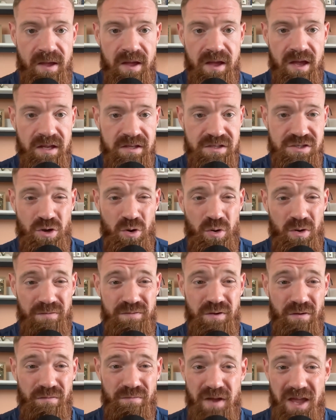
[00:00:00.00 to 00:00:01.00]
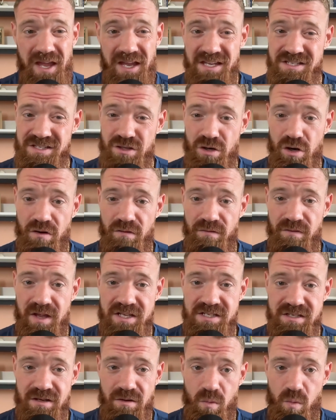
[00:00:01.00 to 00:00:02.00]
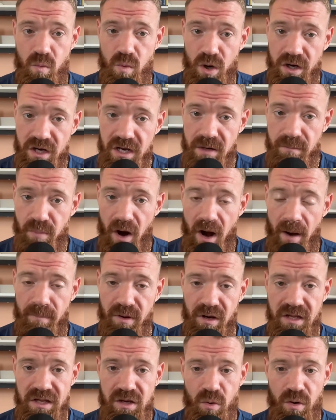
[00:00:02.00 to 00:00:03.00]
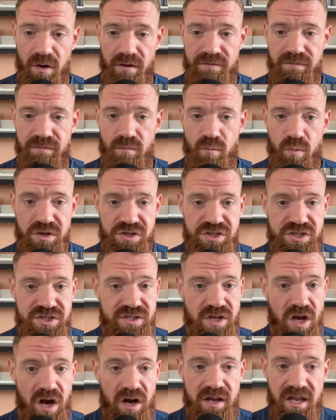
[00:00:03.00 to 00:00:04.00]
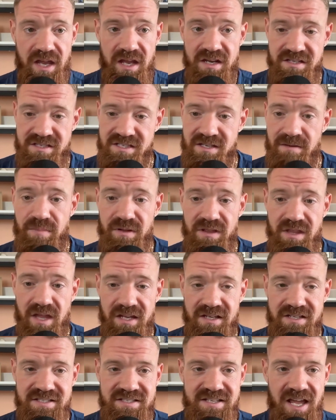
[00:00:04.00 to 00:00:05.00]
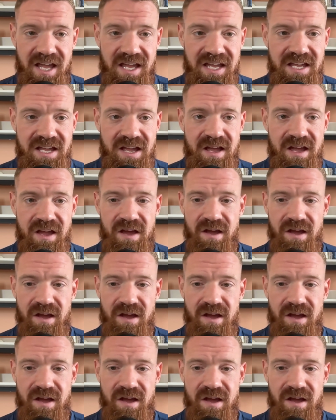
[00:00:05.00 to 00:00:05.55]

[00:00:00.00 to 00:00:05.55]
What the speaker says: And so if your vagus nerve isn't working properly, or if we're stuck in a sympathetic state,